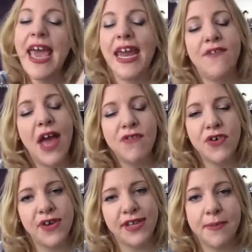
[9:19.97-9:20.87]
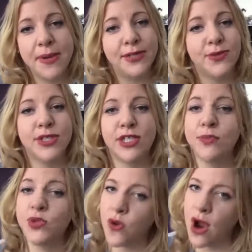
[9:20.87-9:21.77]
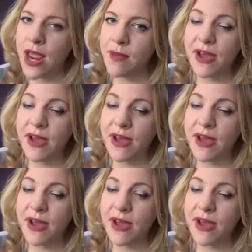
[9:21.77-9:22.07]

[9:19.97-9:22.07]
And if you haven't already, then please also subscribe.